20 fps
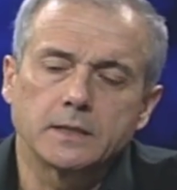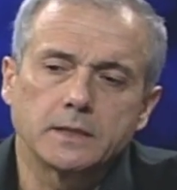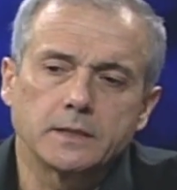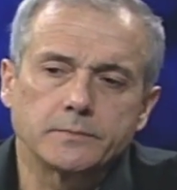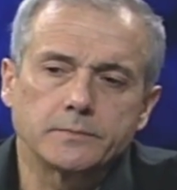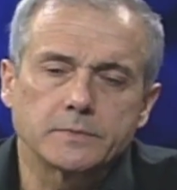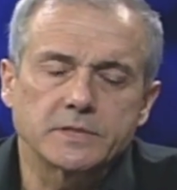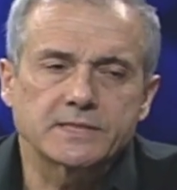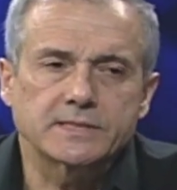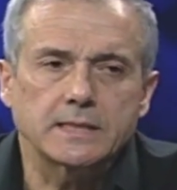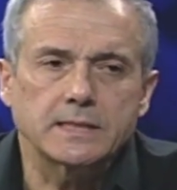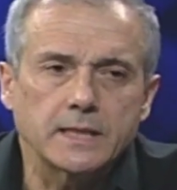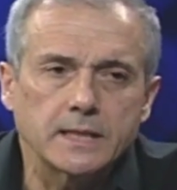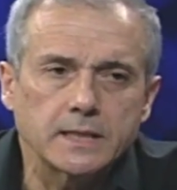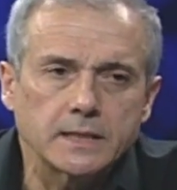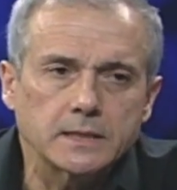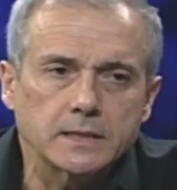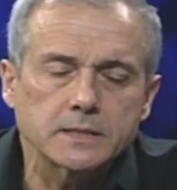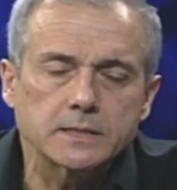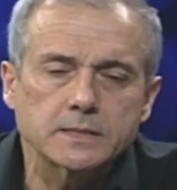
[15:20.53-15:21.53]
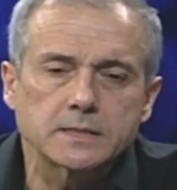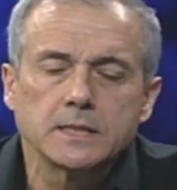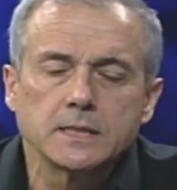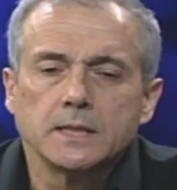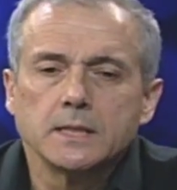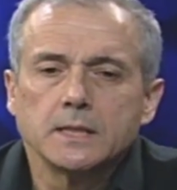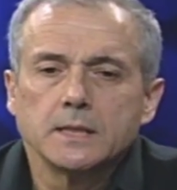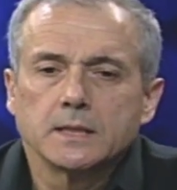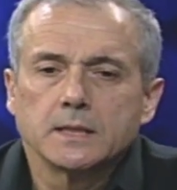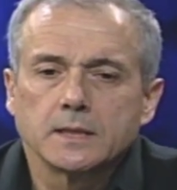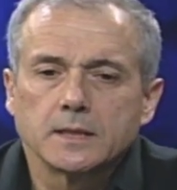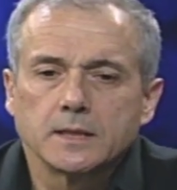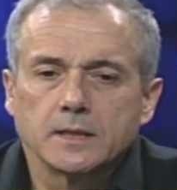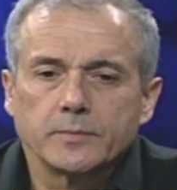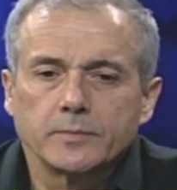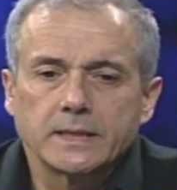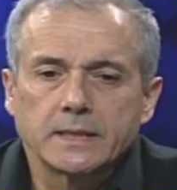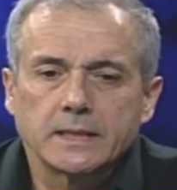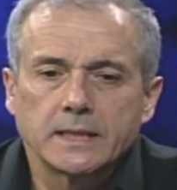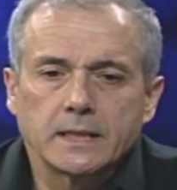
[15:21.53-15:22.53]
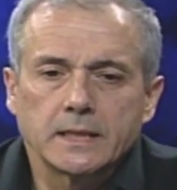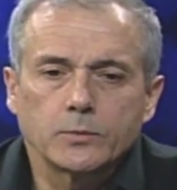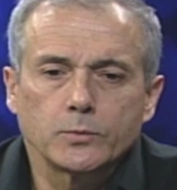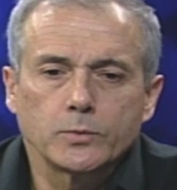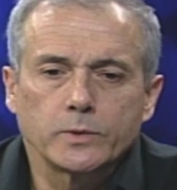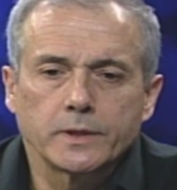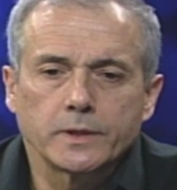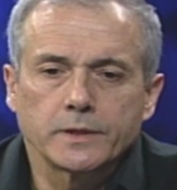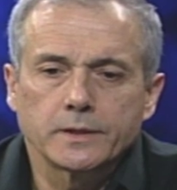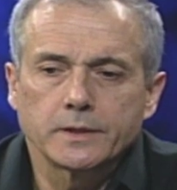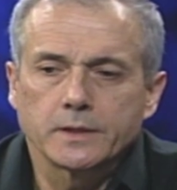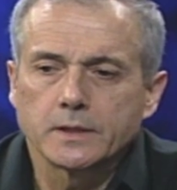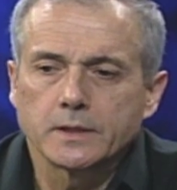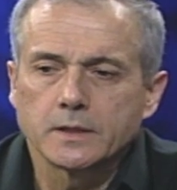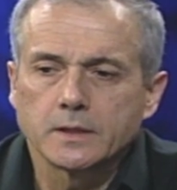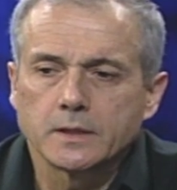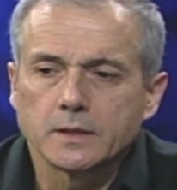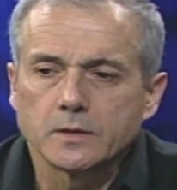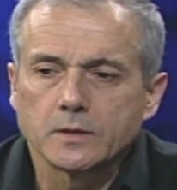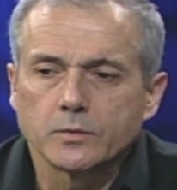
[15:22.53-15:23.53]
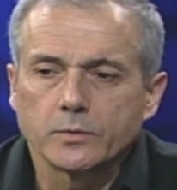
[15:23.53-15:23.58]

Um, science uh, began with, uh,